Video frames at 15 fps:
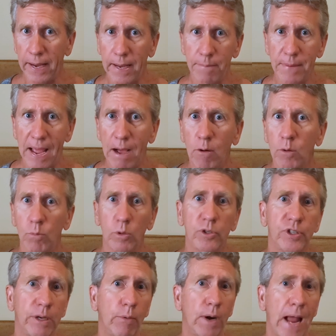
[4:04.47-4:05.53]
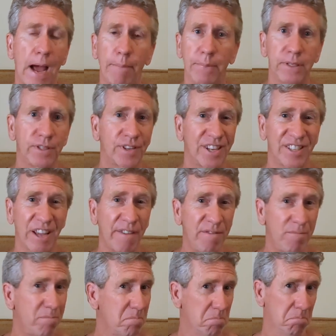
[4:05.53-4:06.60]
am now and we'll see what happens because I,
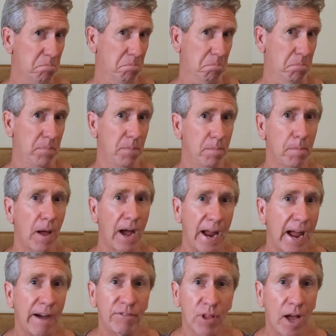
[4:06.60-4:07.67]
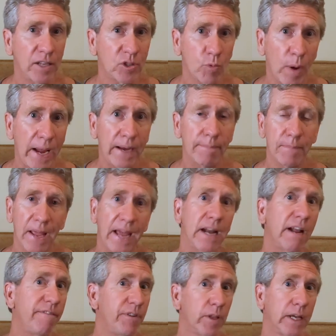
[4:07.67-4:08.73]
I have lost weight and
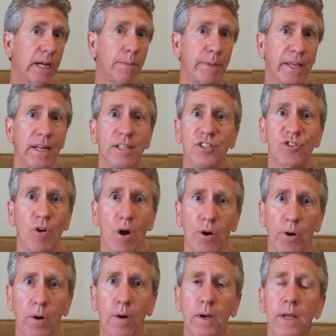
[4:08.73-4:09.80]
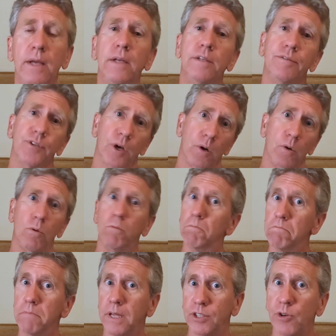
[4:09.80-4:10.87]
I feel like I'm getting stronger. So
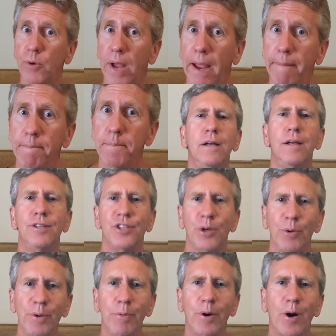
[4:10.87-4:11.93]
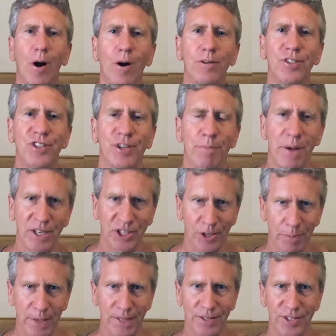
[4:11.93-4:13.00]
that's okay. So in regards to
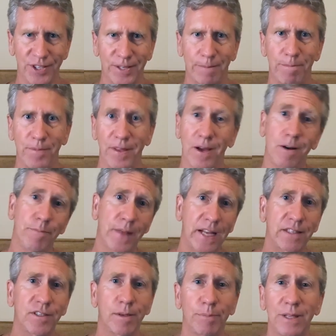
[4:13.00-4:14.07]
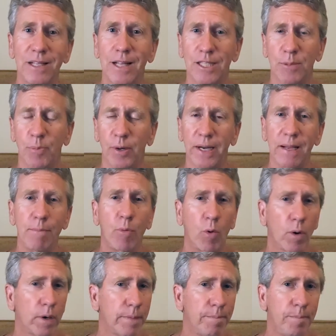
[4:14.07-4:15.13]
measurements, um, that's something that's pretty
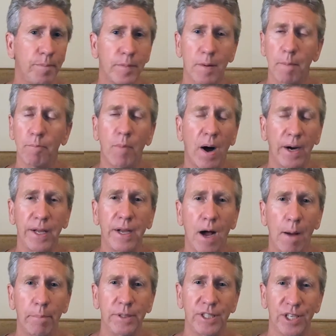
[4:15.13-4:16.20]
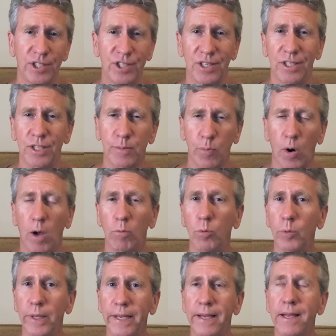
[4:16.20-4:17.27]
important. Body composition is
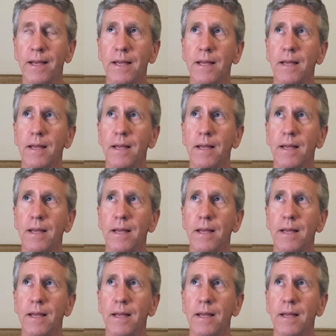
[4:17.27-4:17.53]
probably